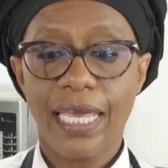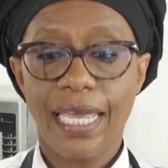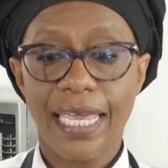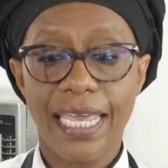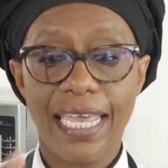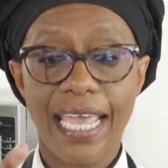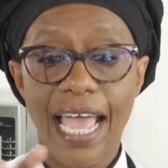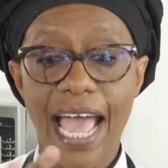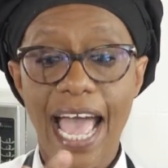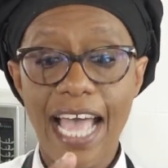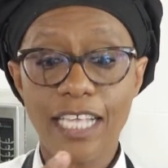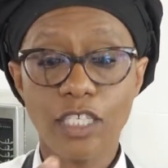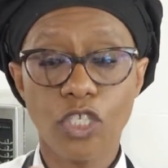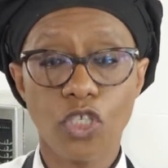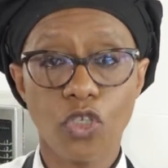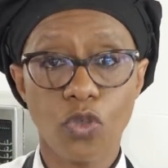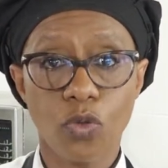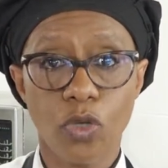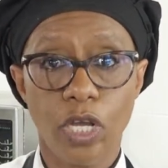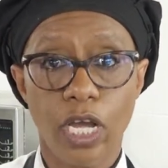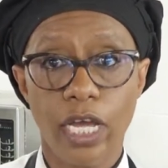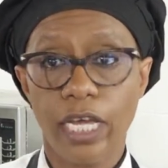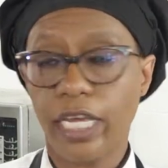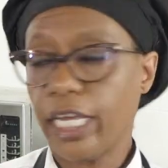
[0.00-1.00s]
It has to
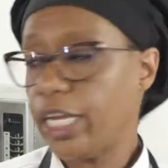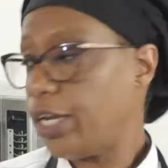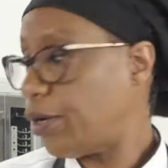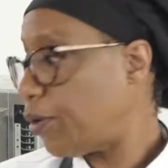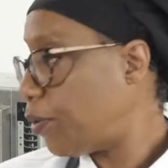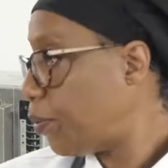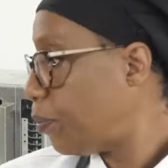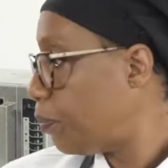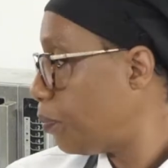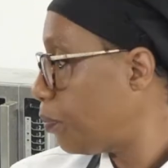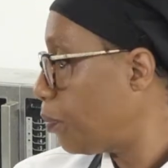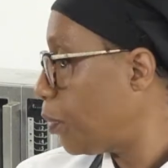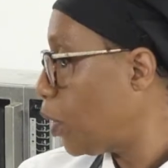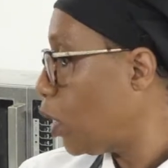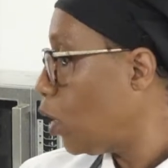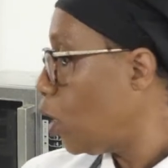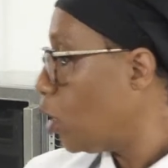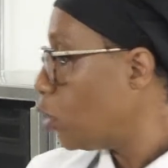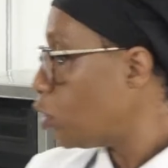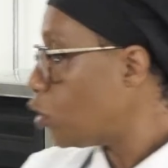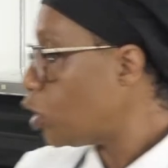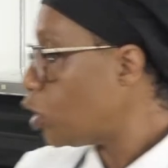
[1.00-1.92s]
cut here. So